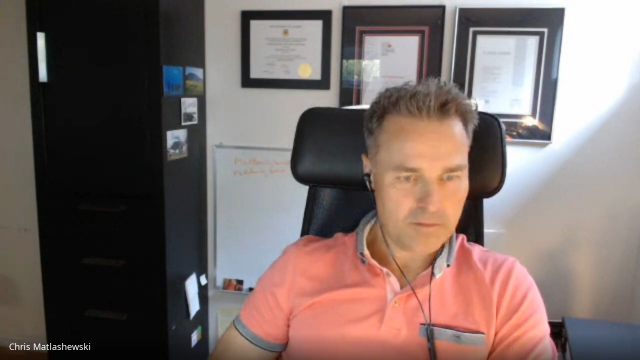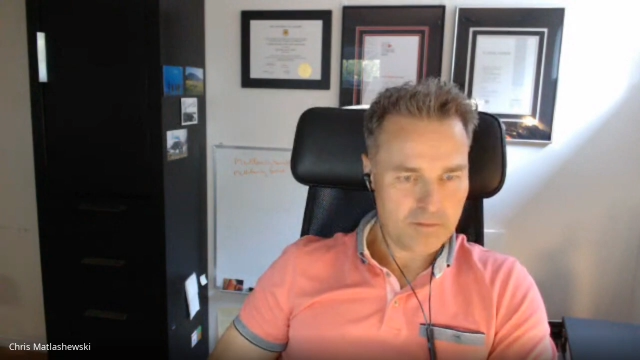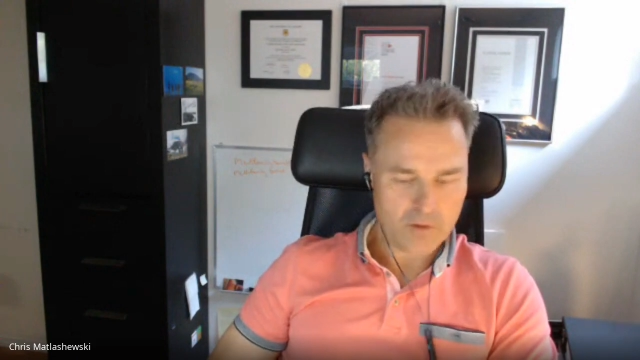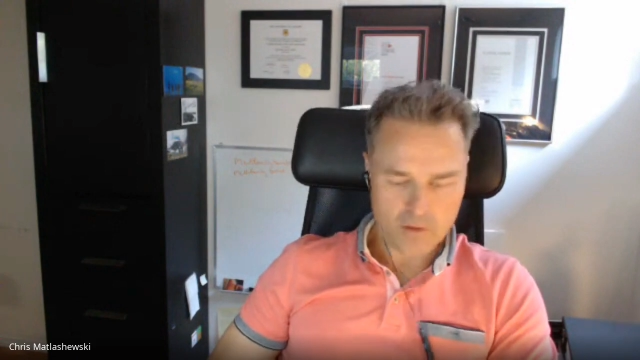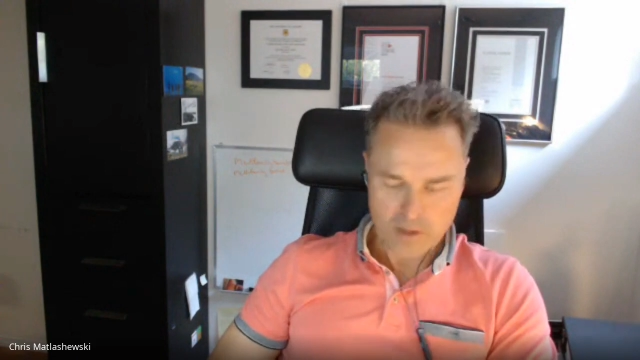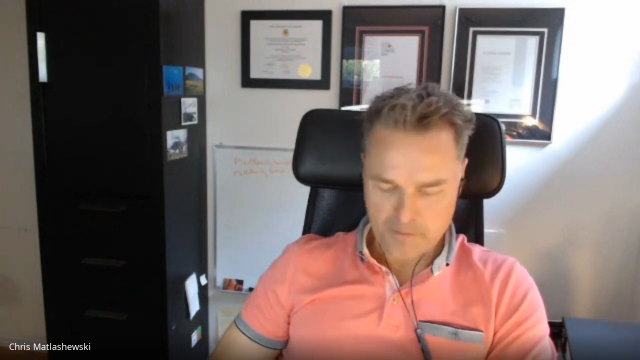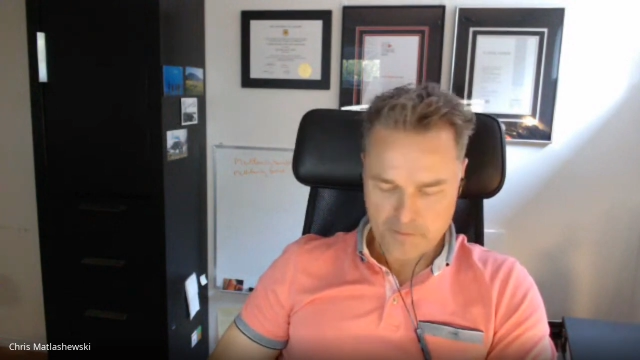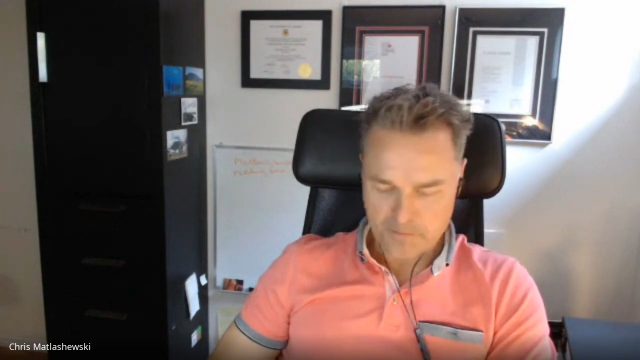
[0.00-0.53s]

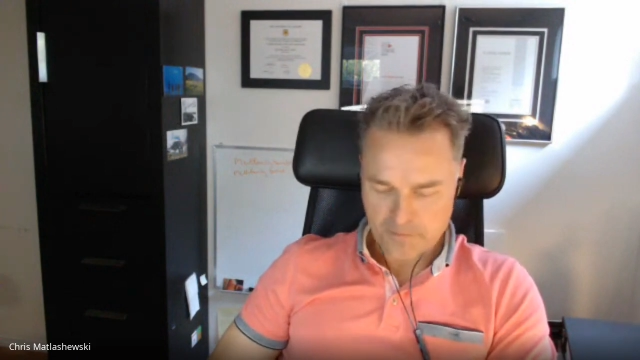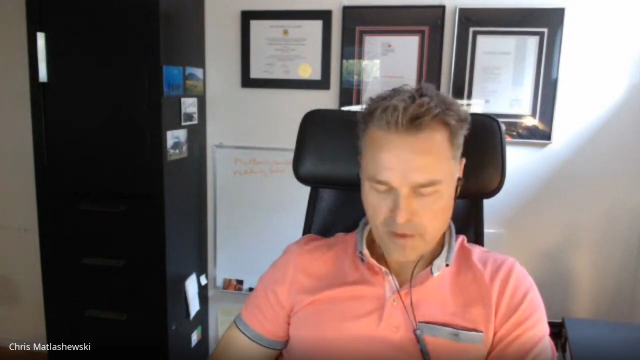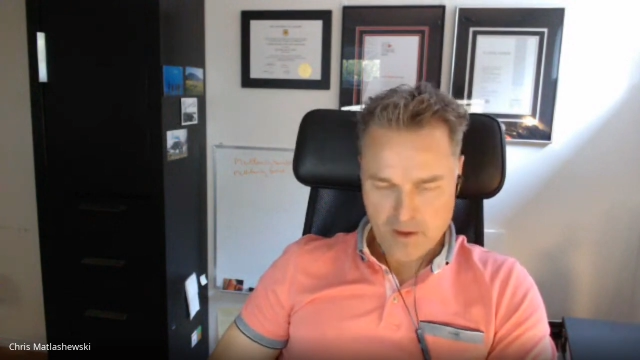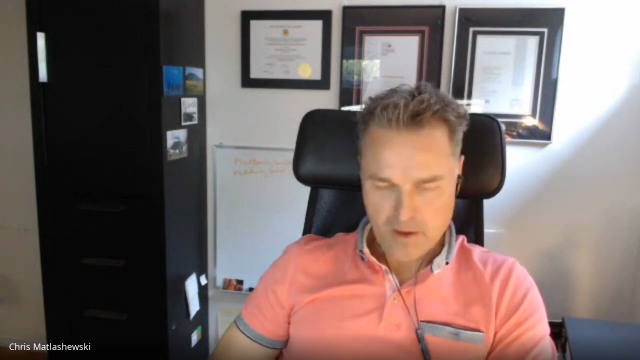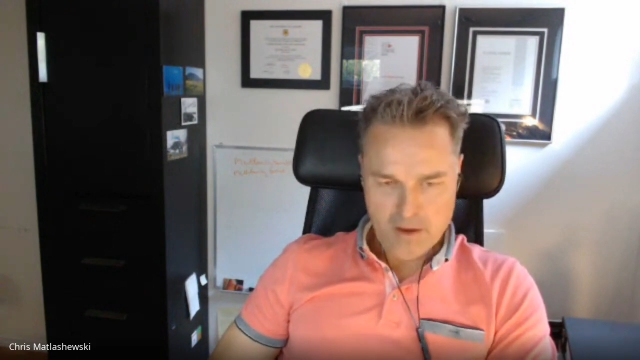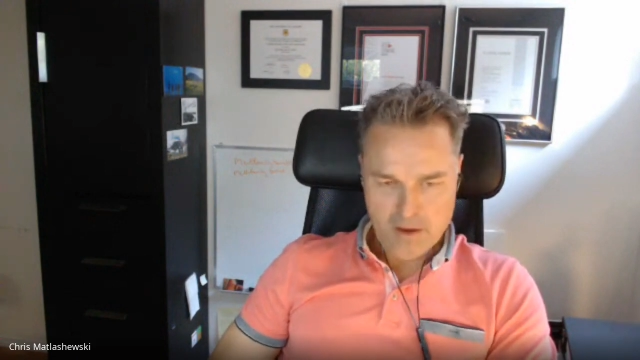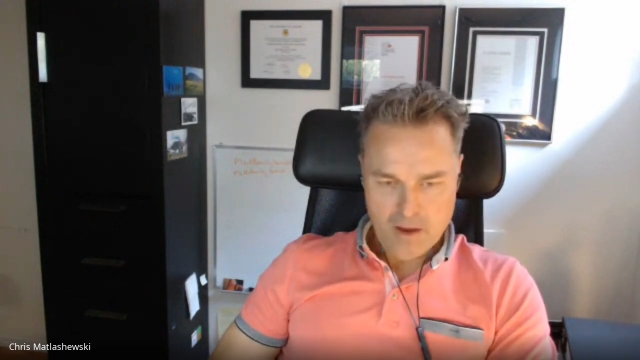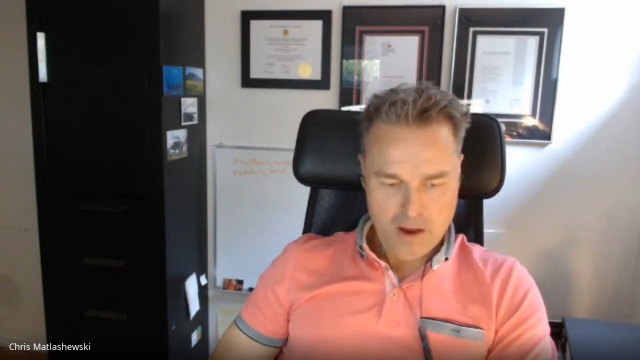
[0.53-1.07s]
Okay.
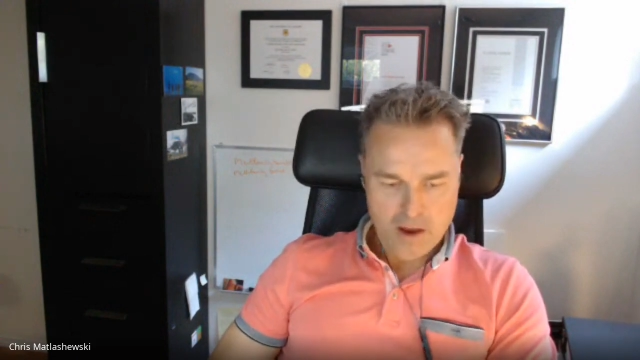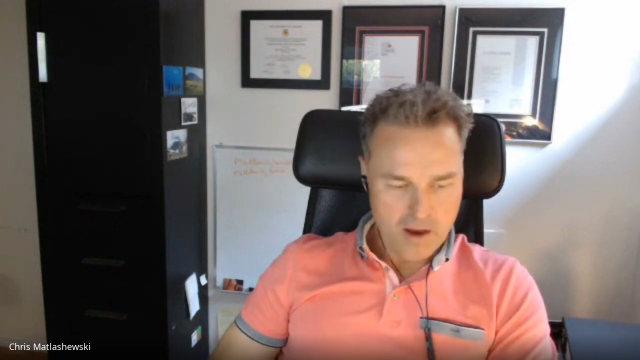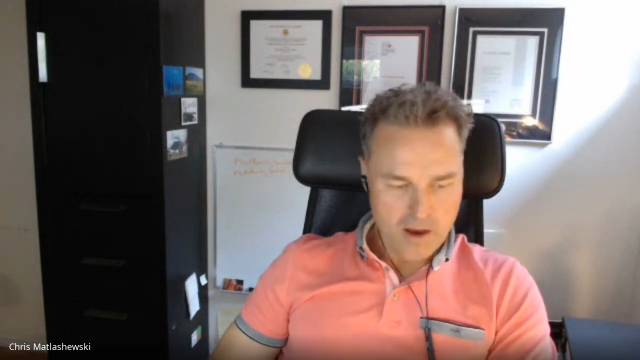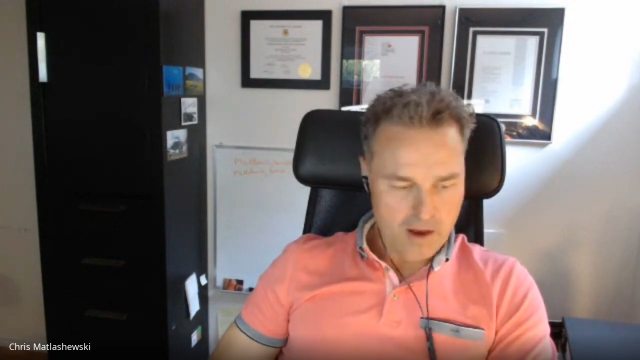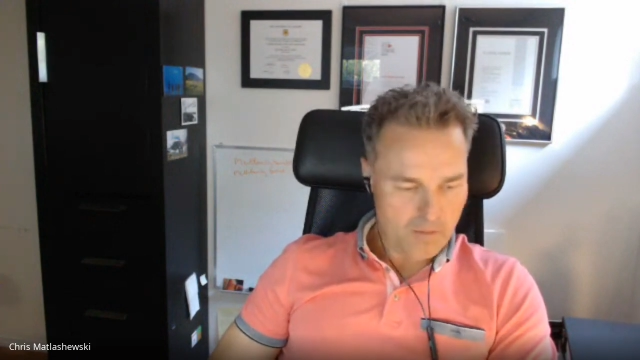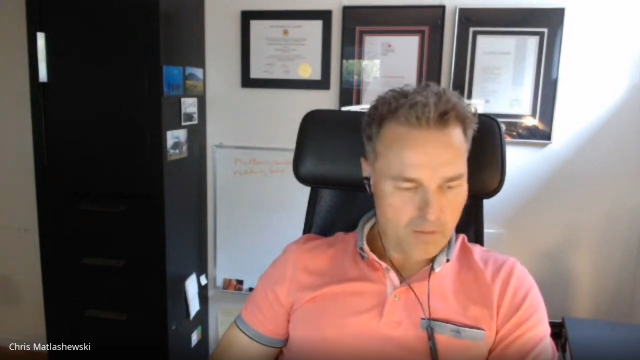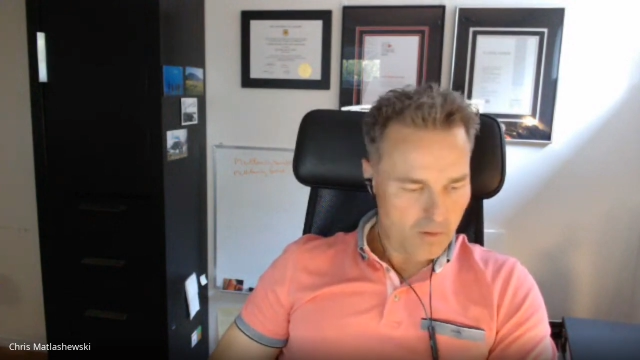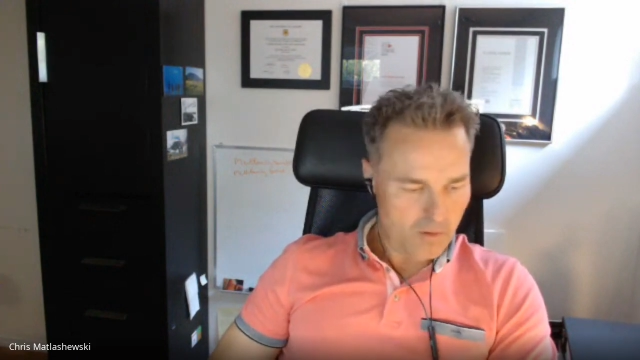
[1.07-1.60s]

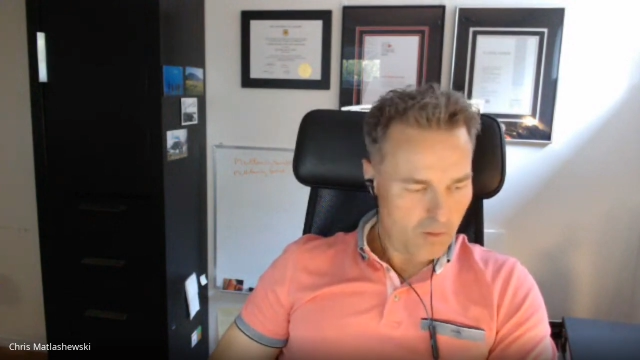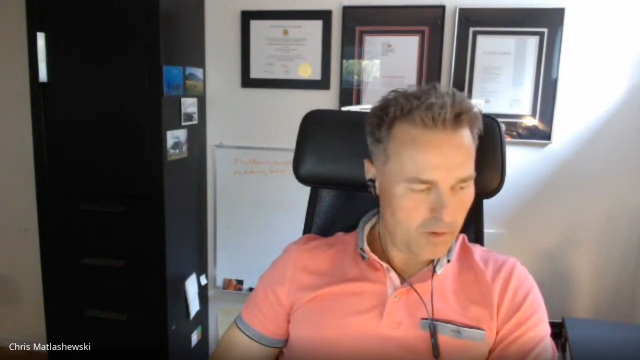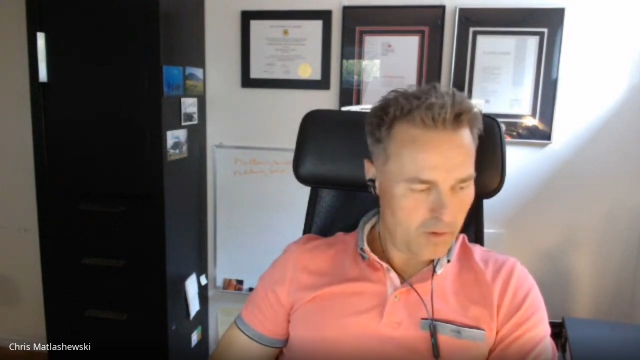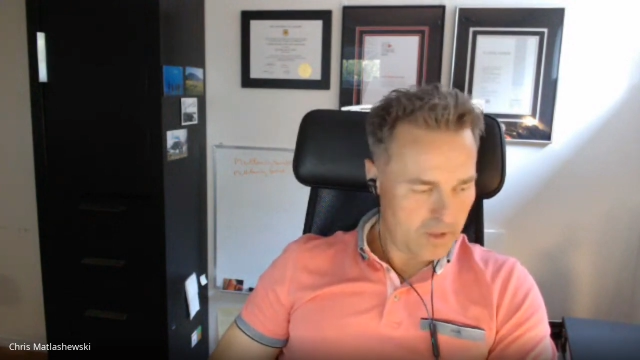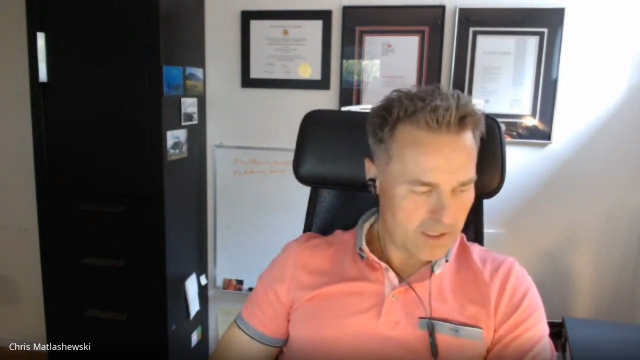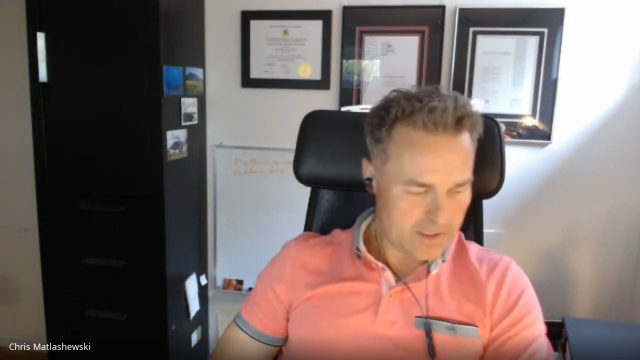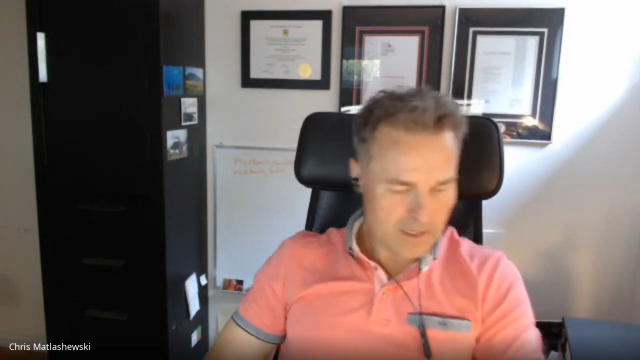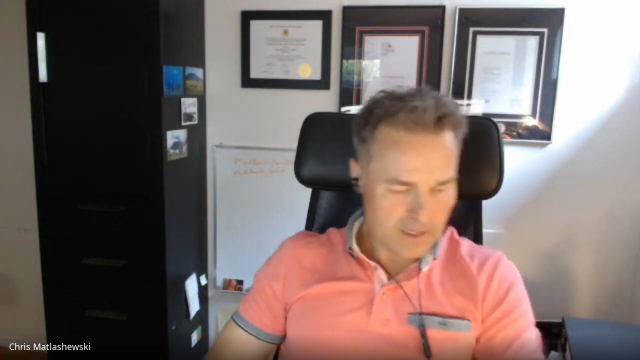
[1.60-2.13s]
Well,
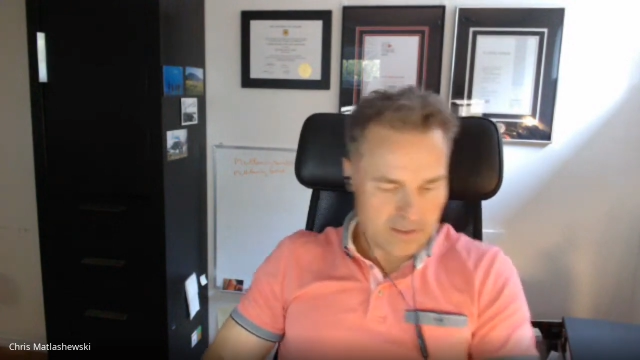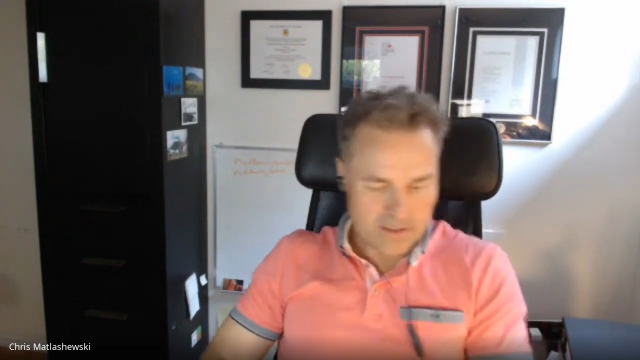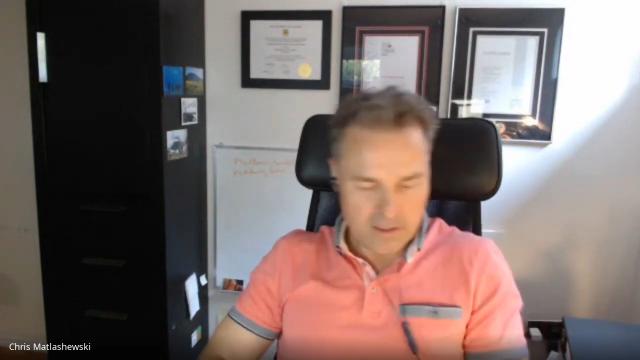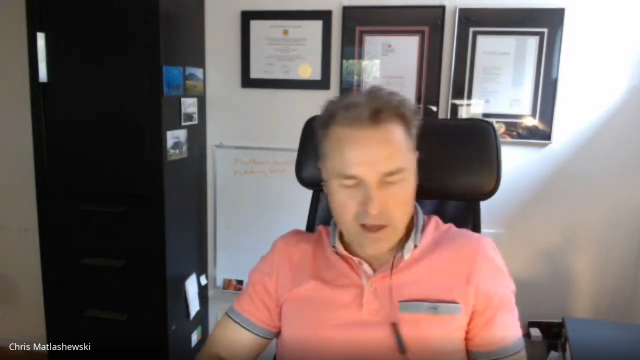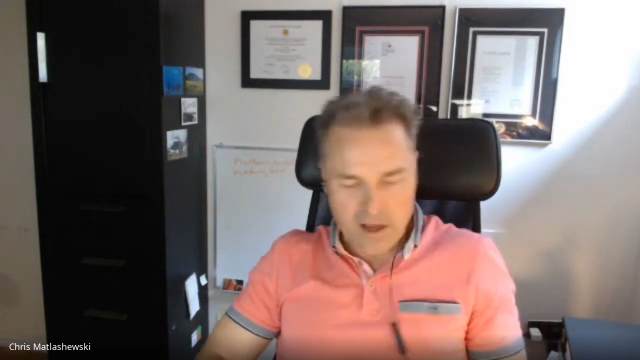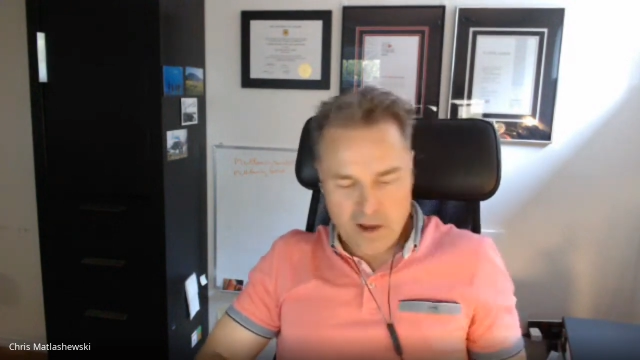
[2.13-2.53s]
that's excellent.